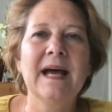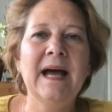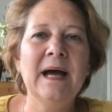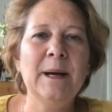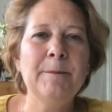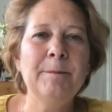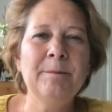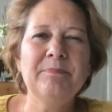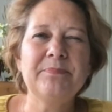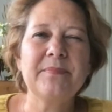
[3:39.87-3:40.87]
Um,
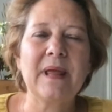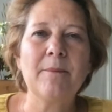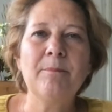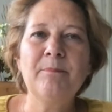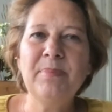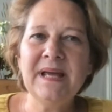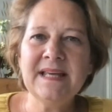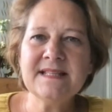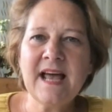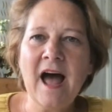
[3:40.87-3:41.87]

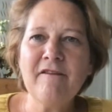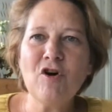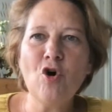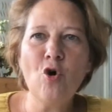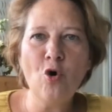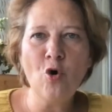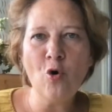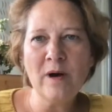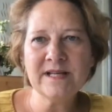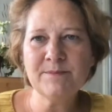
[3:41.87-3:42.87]
Beans have
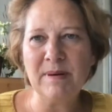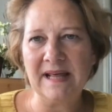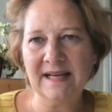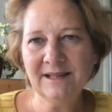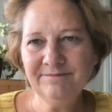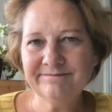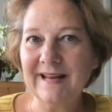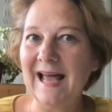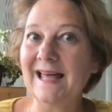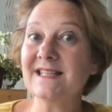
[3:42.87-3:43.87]
always been
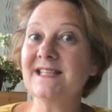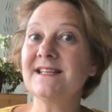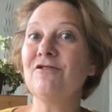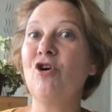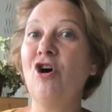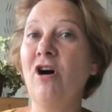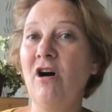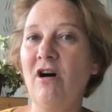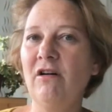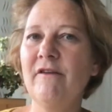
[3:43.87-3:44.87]
and still
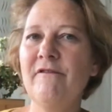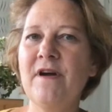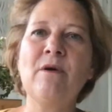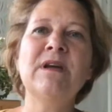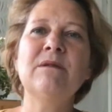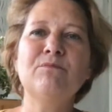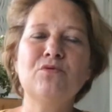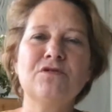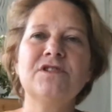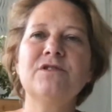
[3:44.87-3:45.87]
are a very
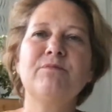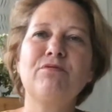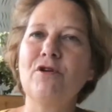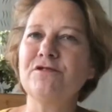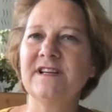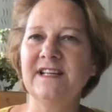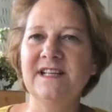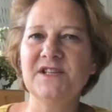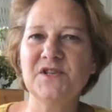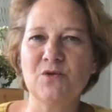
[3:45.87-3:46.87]
important
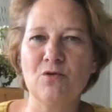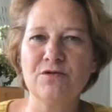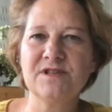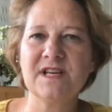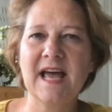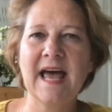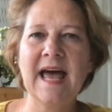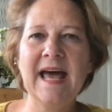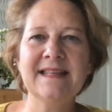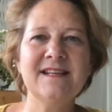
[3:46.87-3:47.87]
protein source,
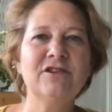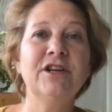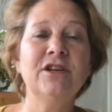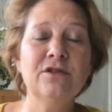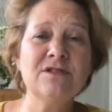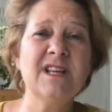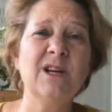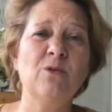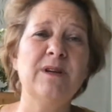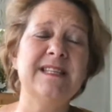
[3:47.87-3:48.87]
and they're used in
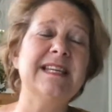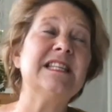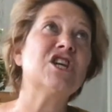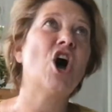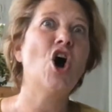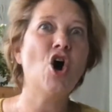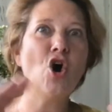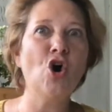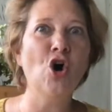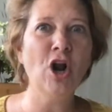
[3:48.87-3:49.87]
cuisines
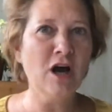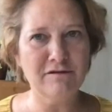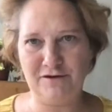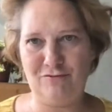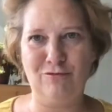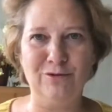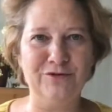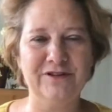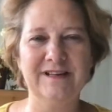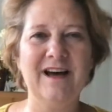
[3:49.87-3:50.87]
all over the
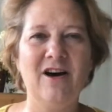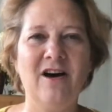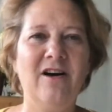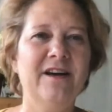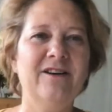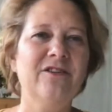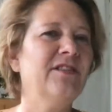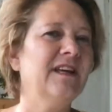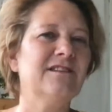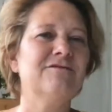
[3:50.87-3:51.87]
world. I don't
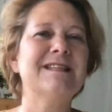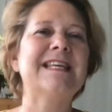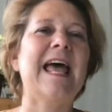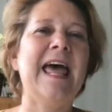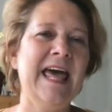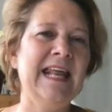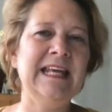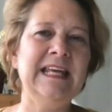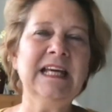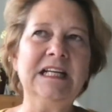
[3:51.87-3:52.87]
think there is
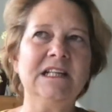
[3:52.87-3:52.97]
any